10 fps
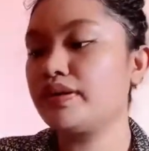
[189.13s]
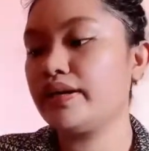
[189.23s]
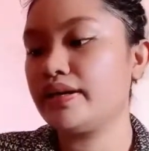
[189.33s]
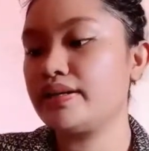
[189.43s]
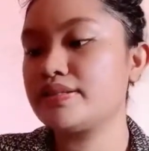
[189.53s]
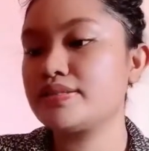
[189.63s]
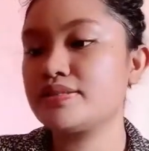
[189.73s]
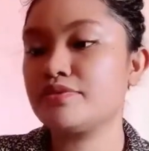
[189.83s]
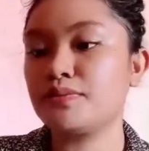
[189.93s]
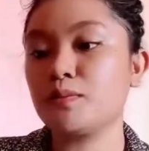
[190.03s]
is
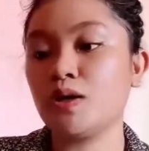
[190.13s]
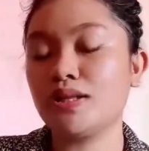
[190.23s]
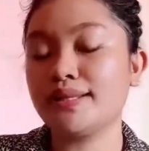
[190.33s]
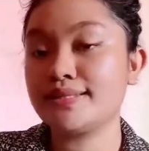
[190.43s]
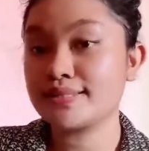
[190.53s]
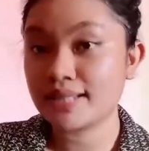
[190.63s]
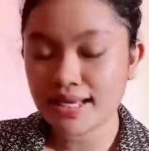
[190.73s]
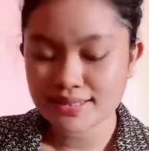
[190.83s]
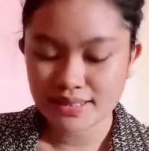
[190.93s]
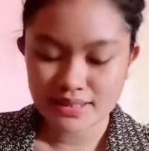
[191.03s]
from Collins
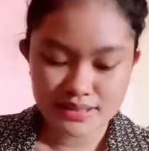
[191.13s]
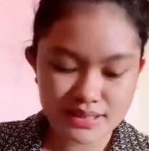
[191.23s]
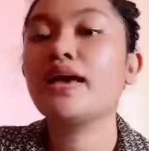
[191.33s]
Classics